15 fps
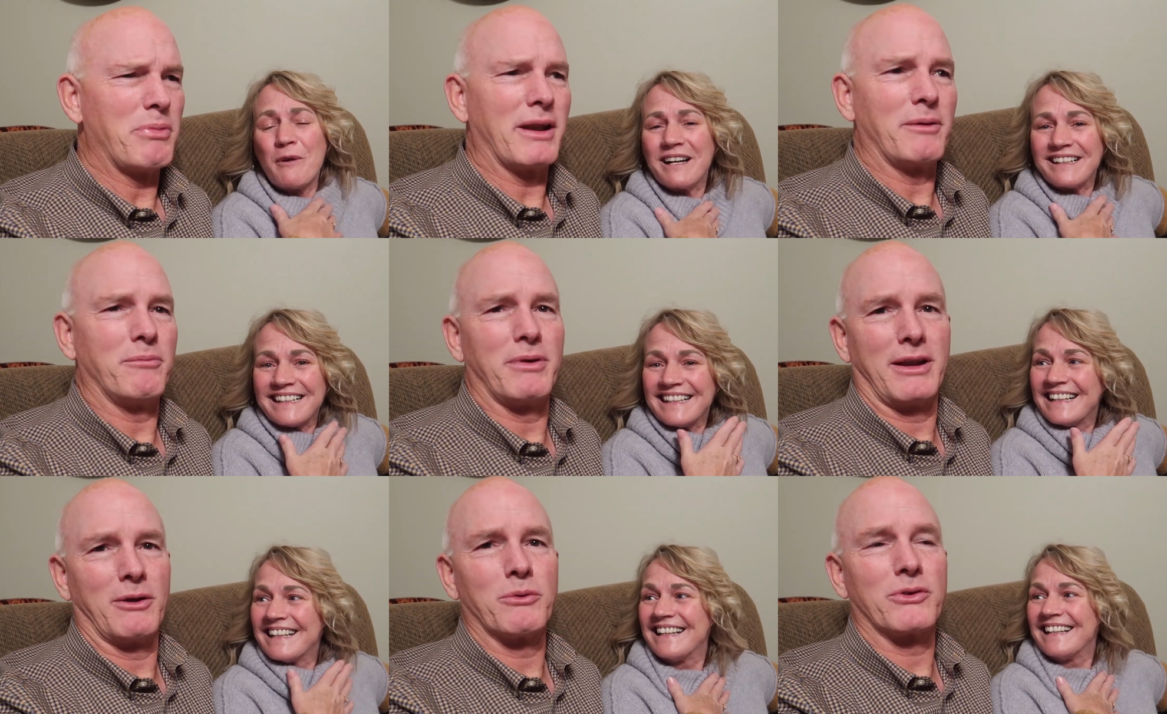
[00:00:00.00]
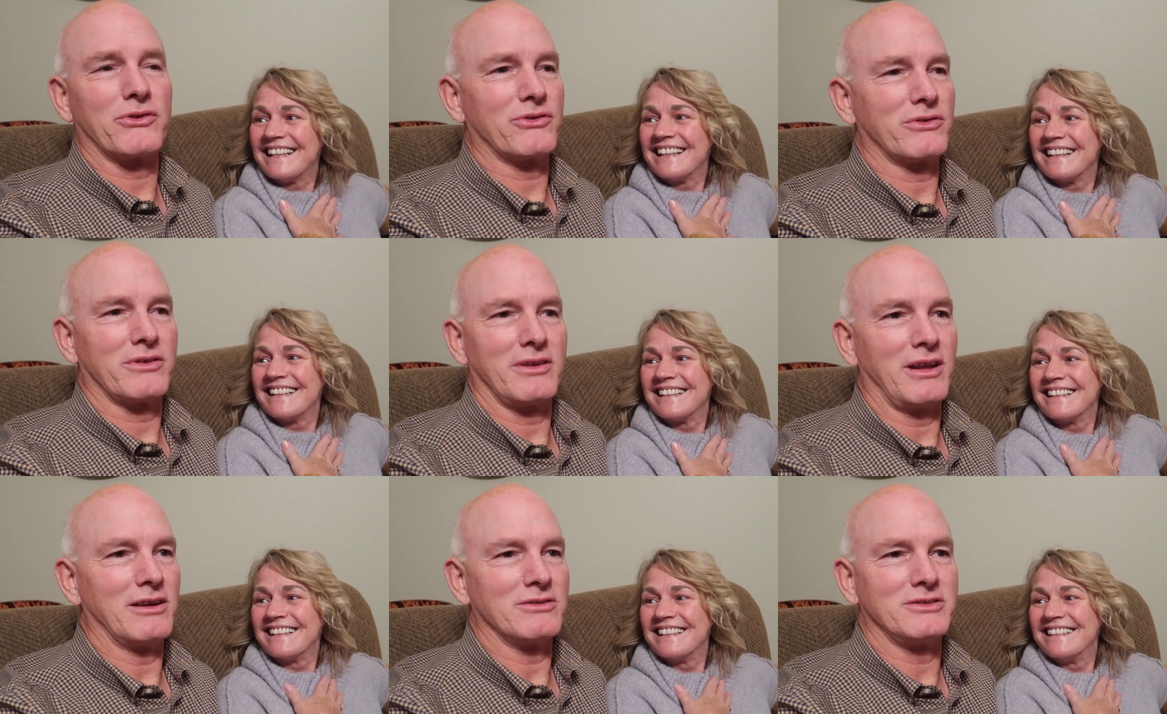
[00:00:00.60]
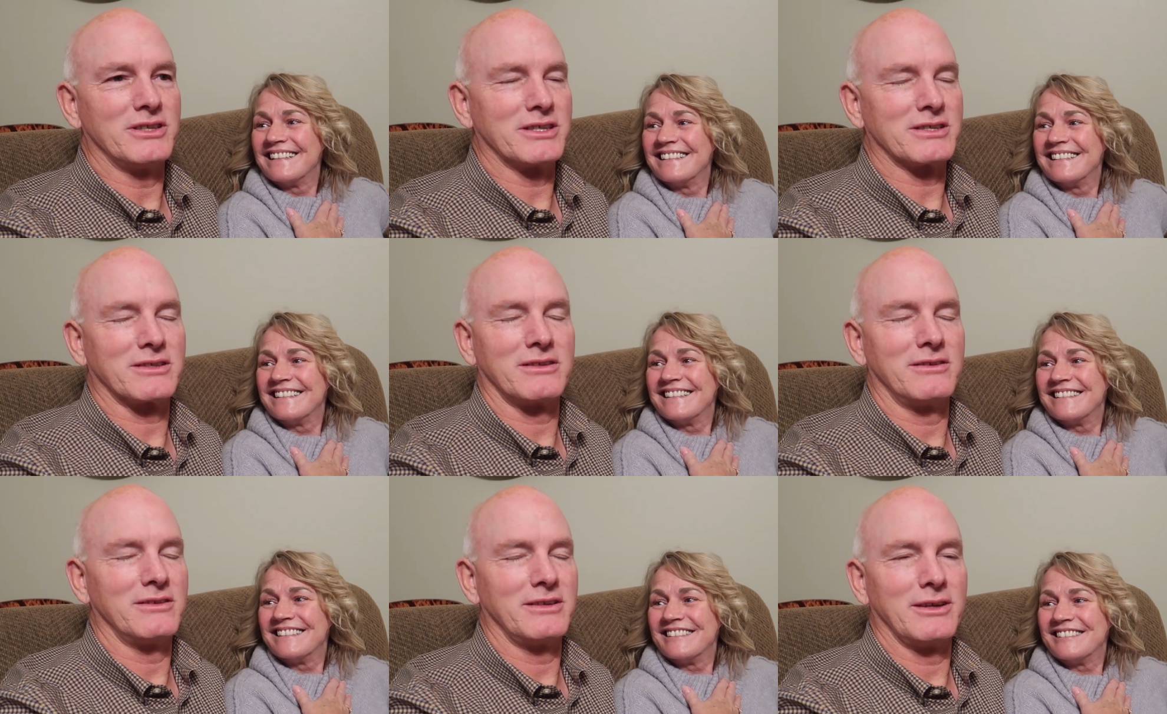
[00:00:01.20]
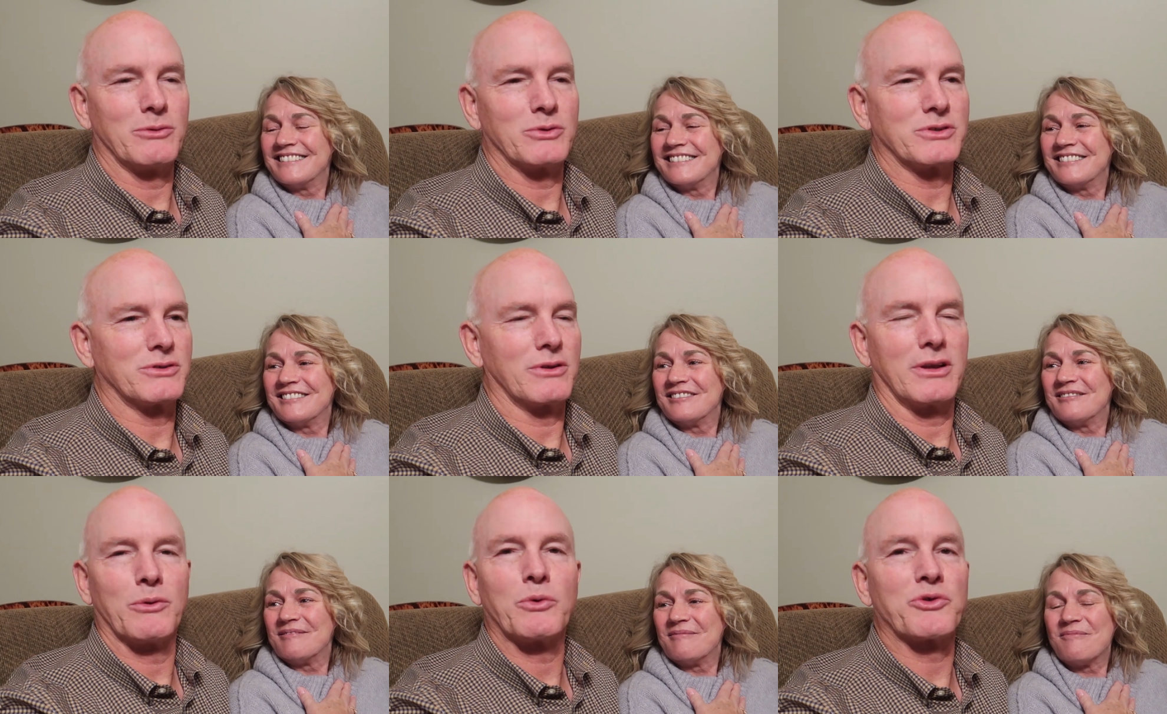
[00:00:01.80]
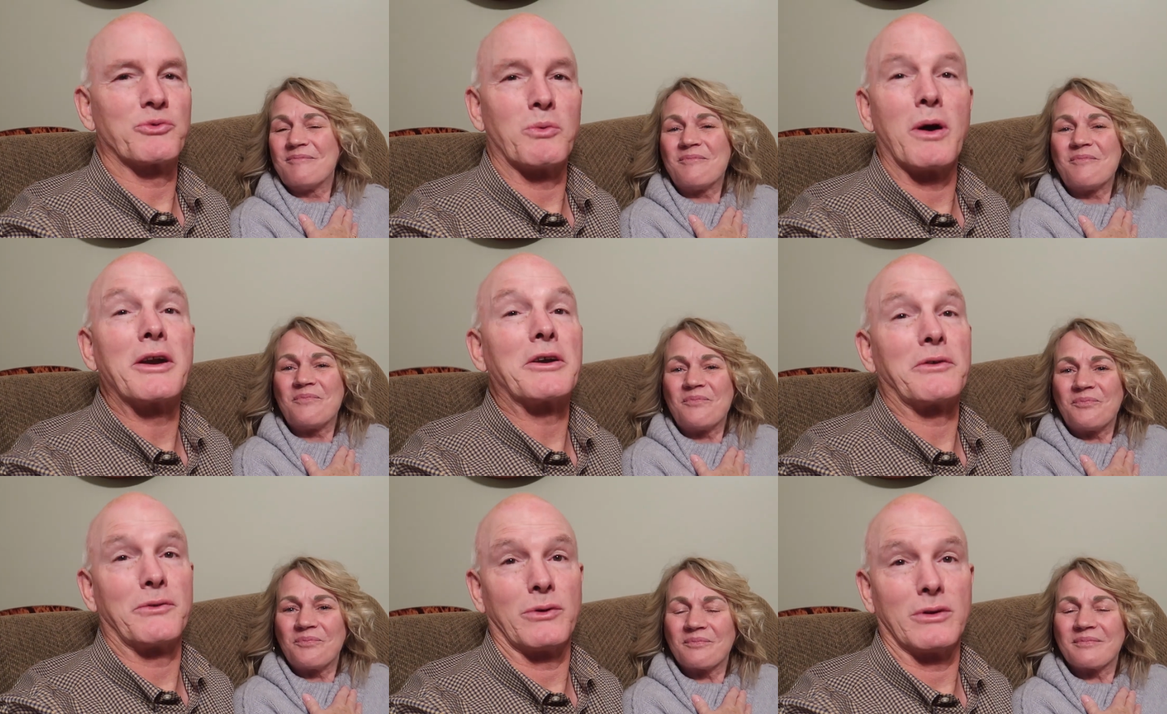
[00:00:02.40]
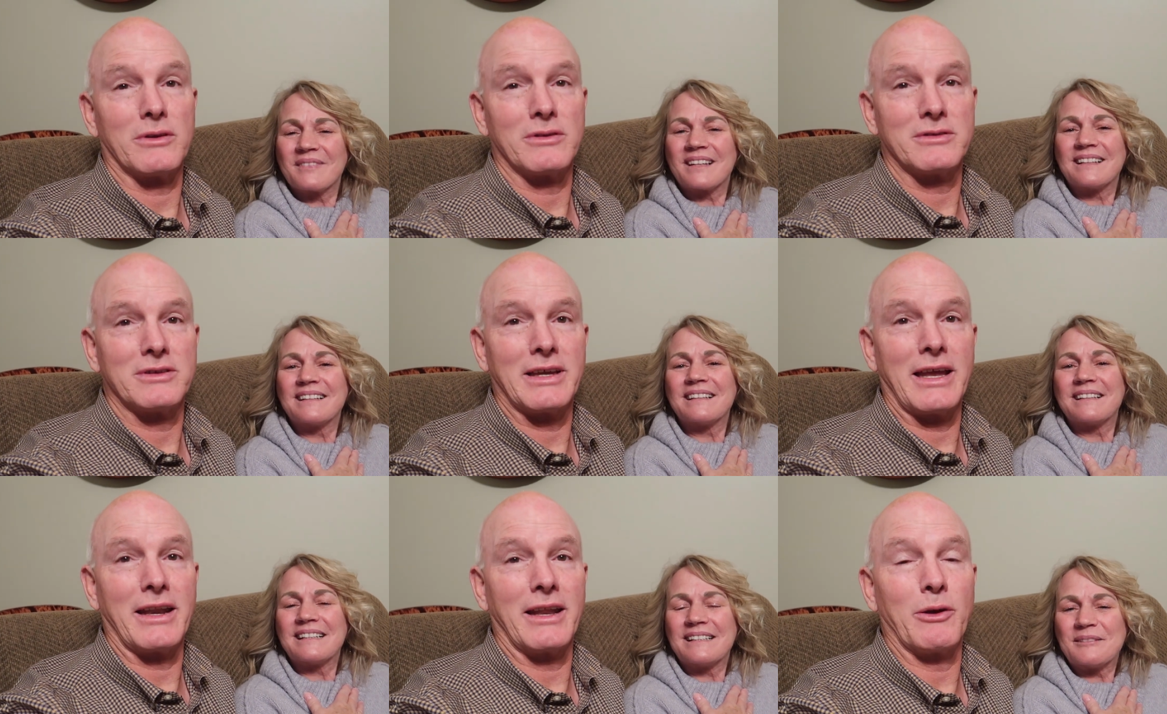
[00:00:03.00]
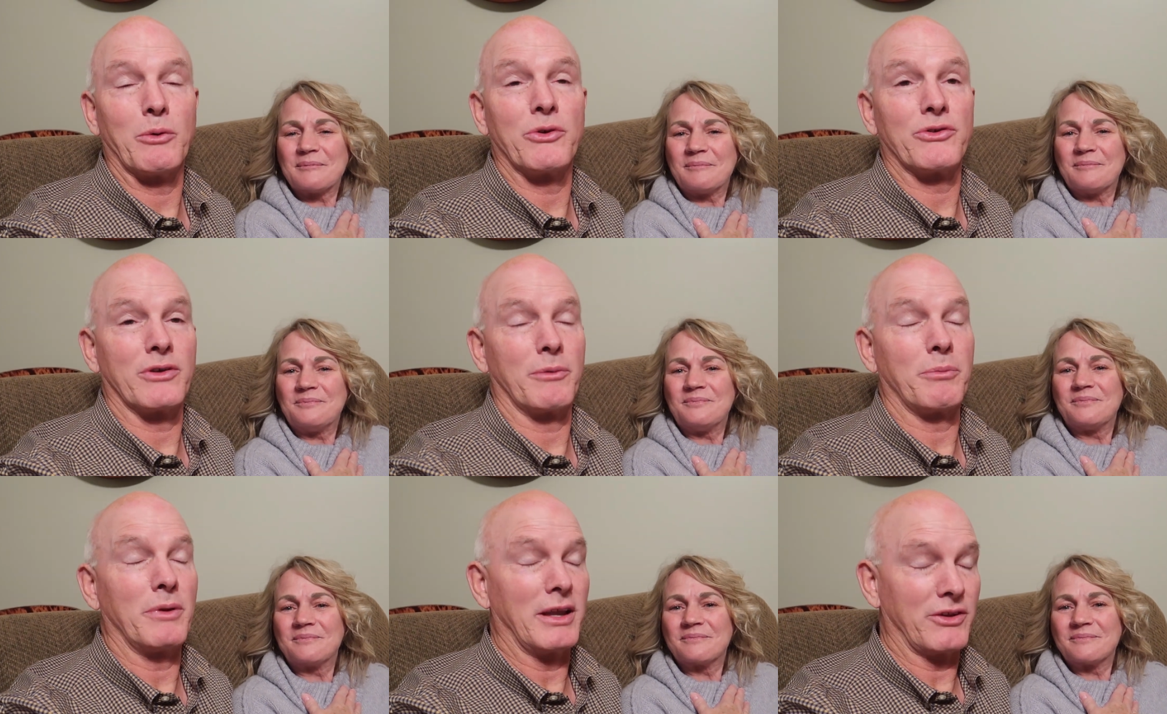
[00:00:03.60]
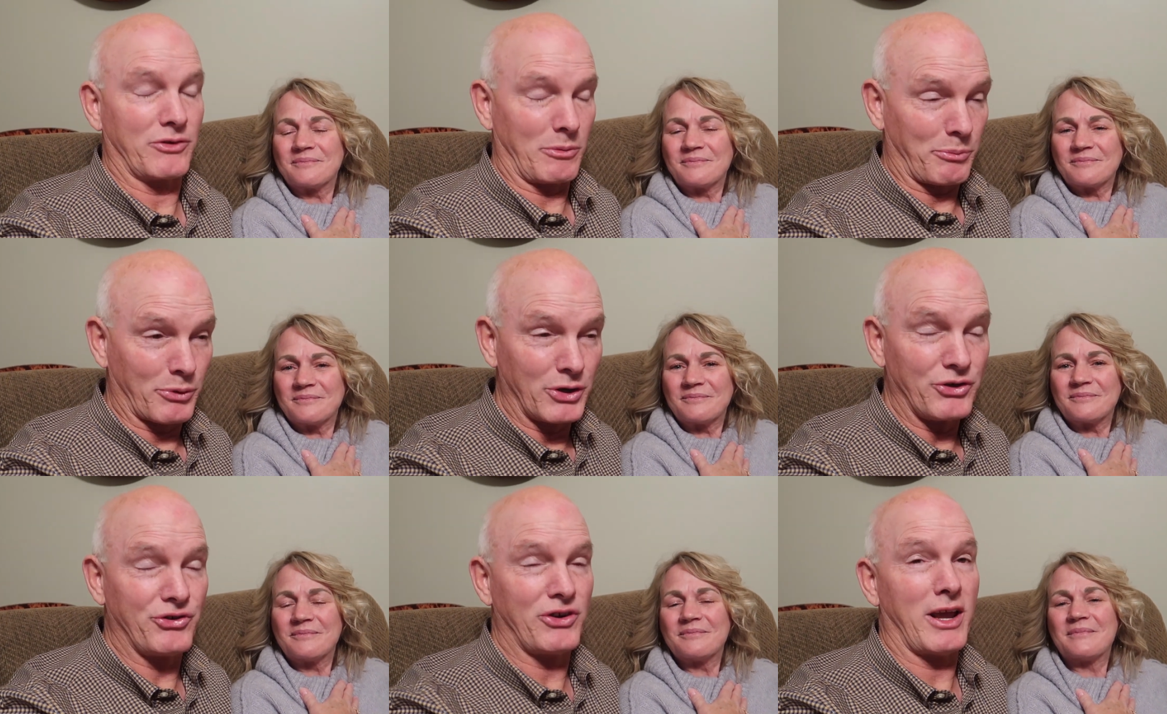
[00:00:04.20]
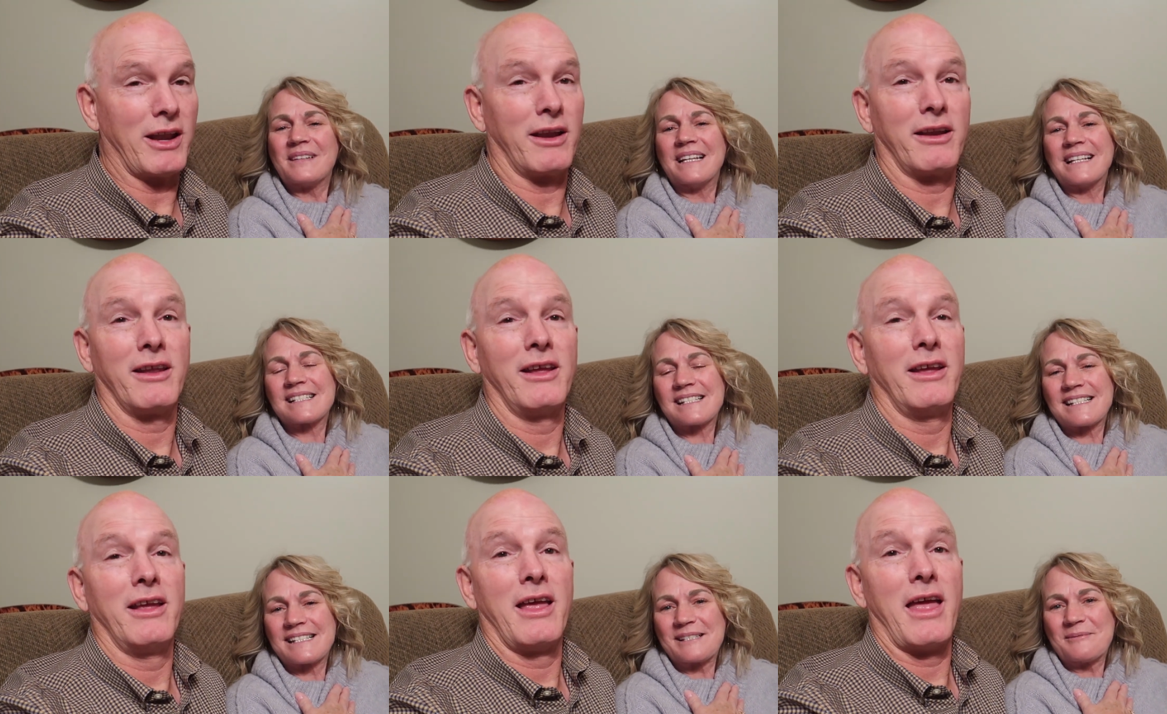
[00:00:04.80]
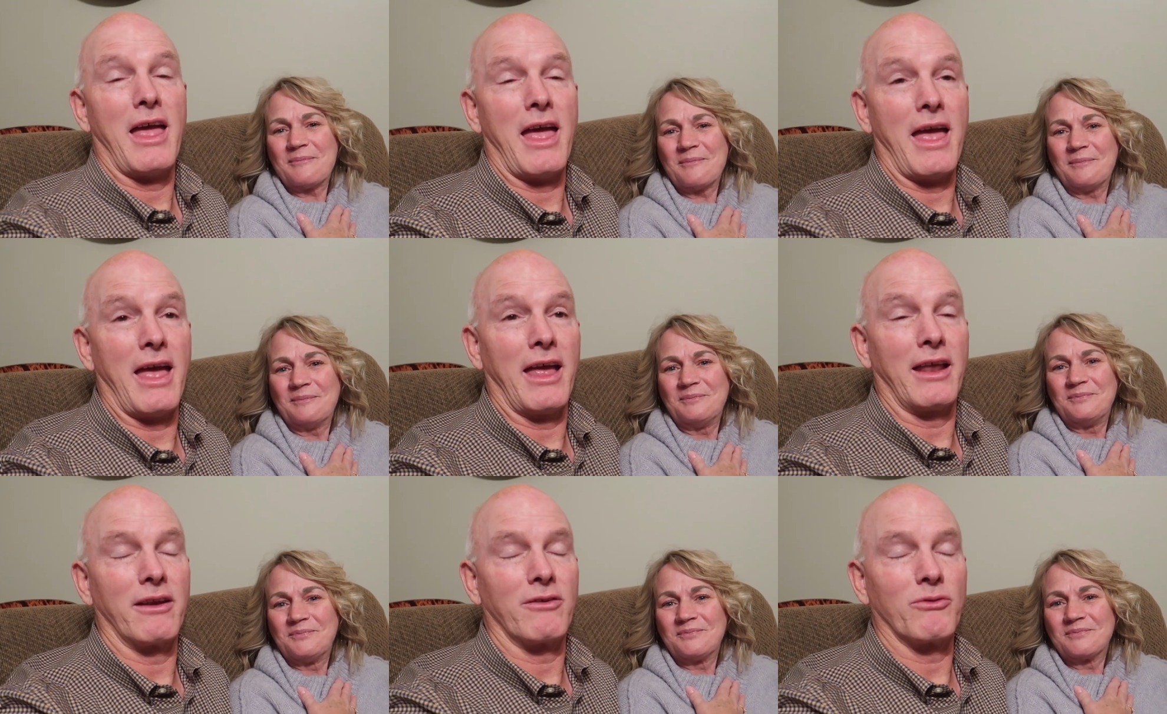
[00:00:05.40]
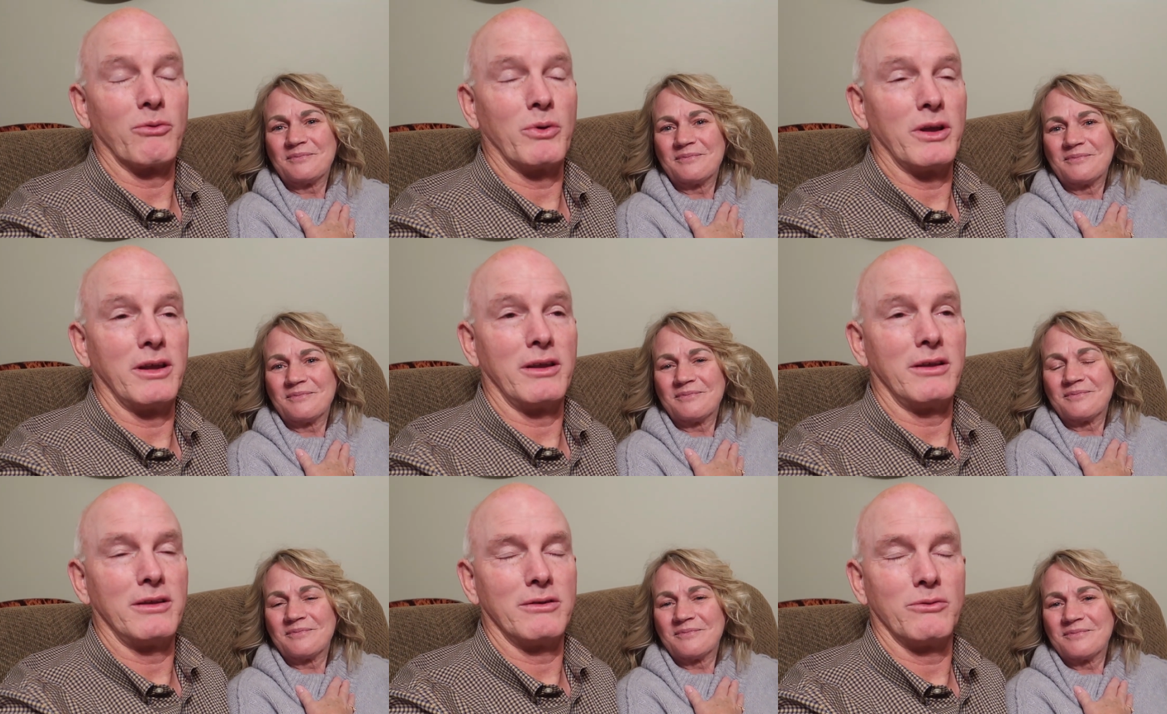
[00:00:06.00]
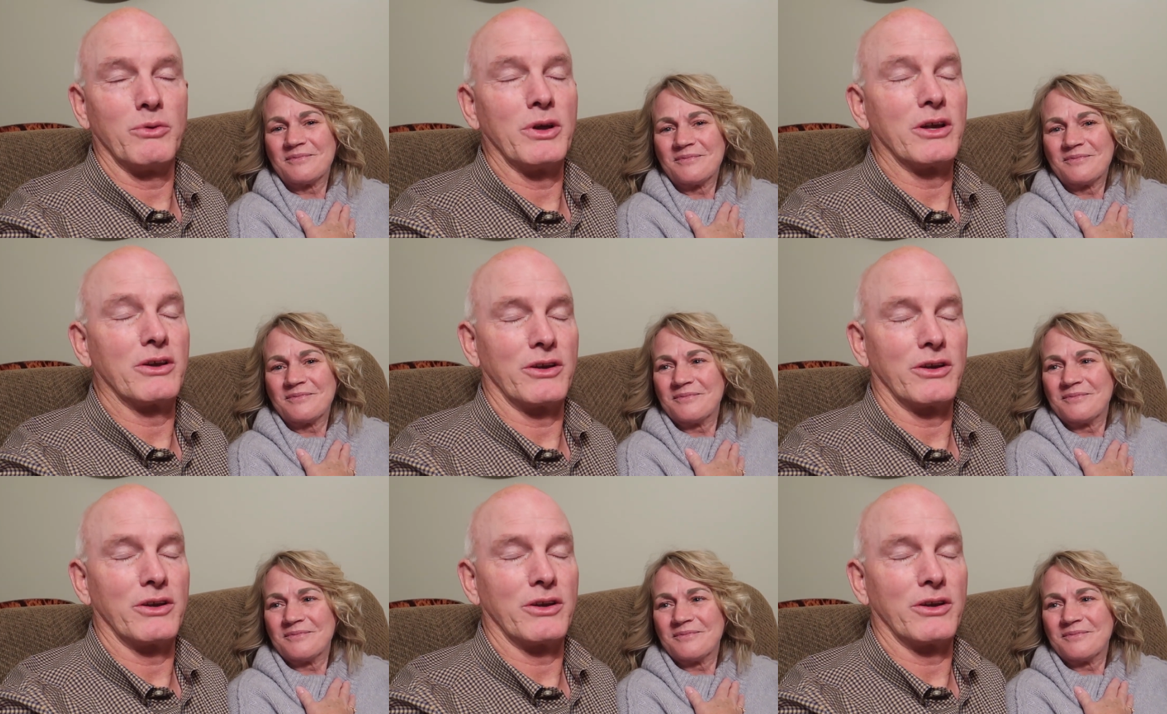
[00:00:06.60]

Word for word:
Speaker 1: but but it was you know just it was it was wonderful and it was a it's appreciated yes. and we we